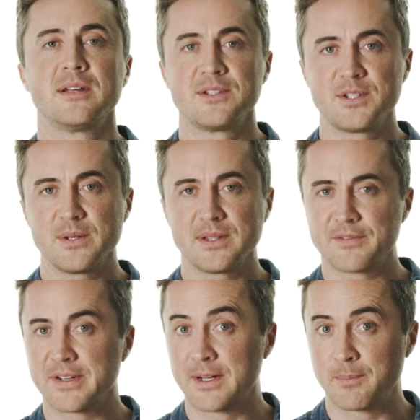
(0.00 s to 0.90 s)
Do you
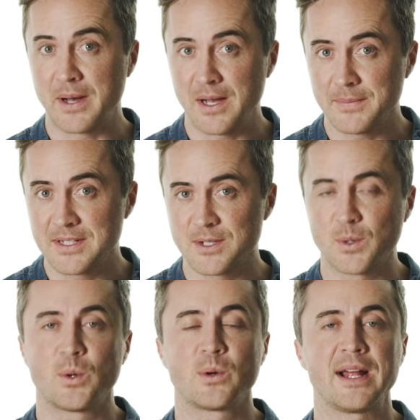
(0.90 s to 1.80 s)
live in an apartment
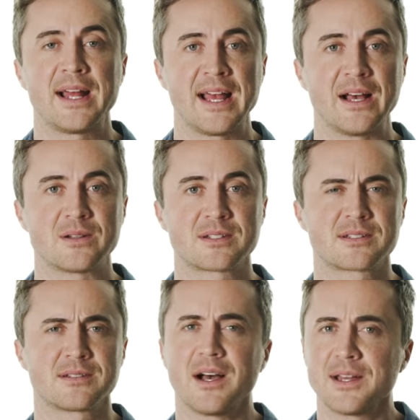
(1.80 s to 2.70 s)
or a
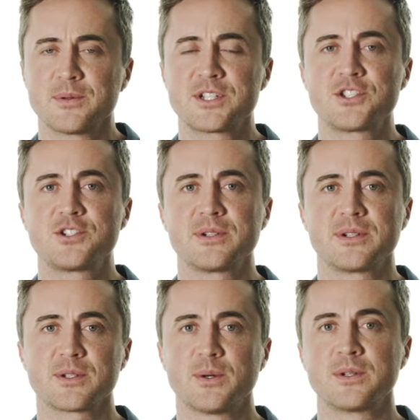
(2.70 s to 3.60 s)
house? Are you a
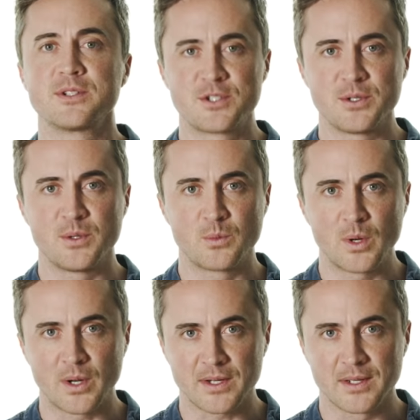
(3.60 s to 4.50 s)
student or do you
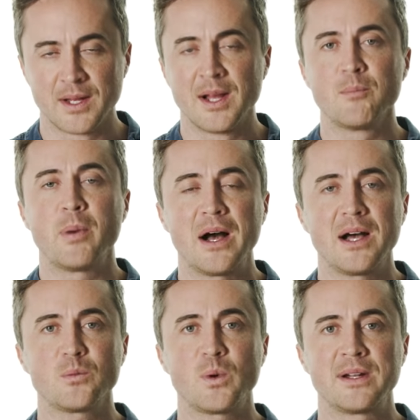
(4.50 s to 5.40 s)
work?
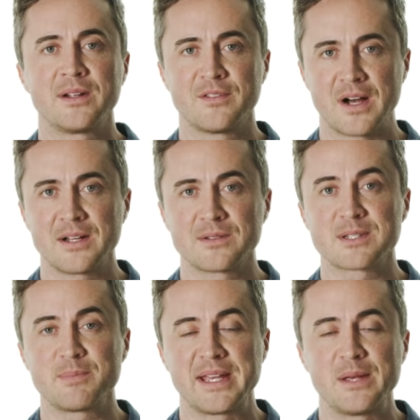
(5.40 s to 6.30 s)
Part one of IELTS
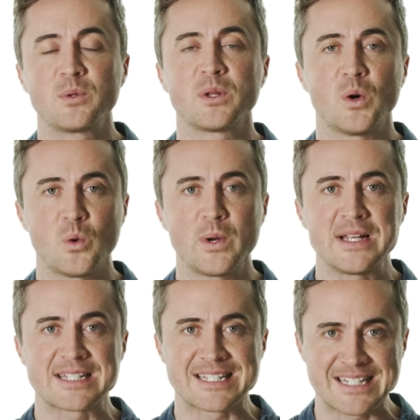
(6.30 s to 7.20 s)
speaking will
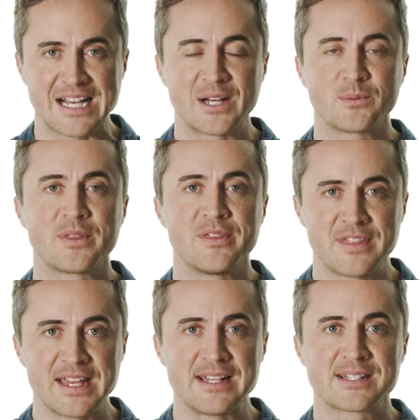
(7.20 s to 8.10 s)
always start with
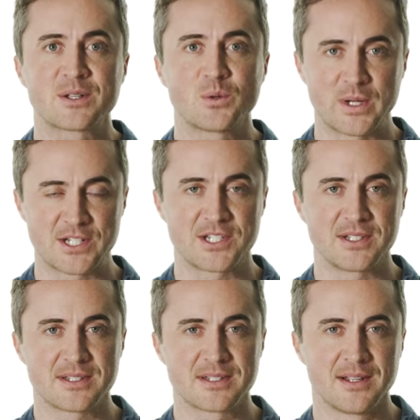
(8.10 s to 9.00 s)
these
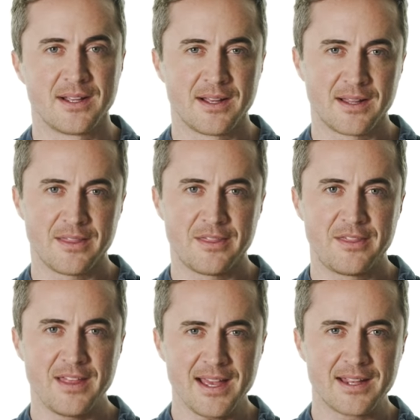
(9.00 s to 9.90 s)
questions.
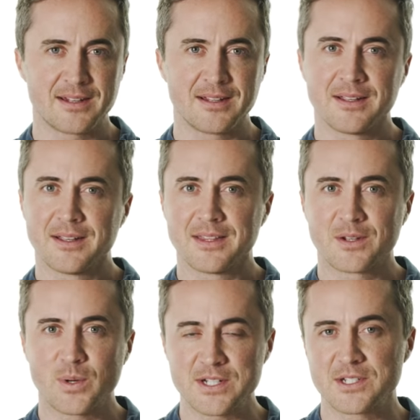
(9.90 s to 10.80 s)
Then the
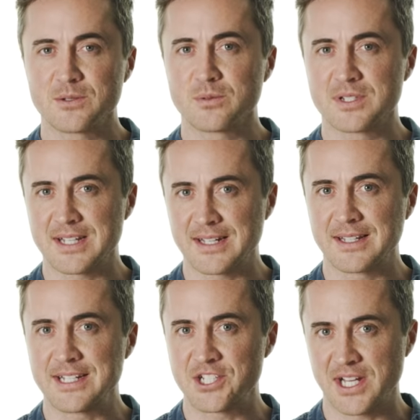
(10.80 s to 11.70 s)
questions will
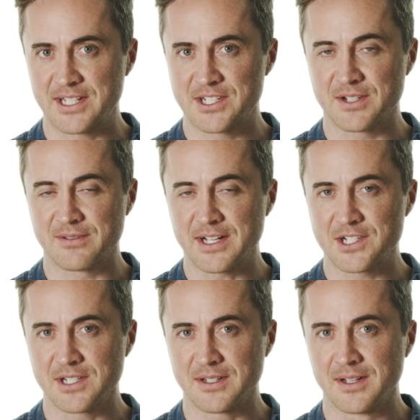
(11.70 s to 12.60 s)
suddenly change
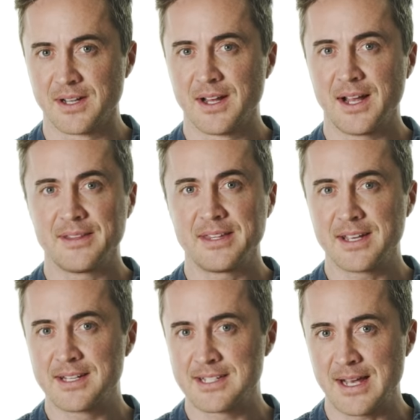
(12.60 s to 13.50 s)
direction and the
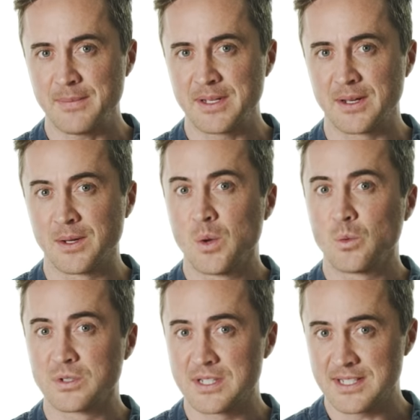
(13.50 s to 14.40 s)
examiner
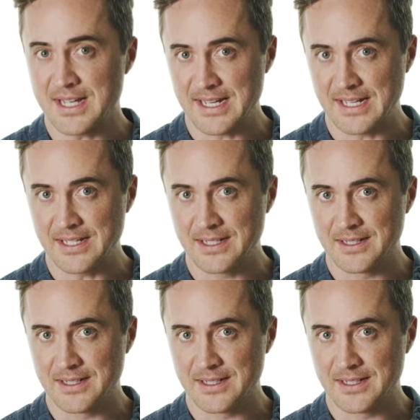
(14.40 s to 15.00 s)
will say,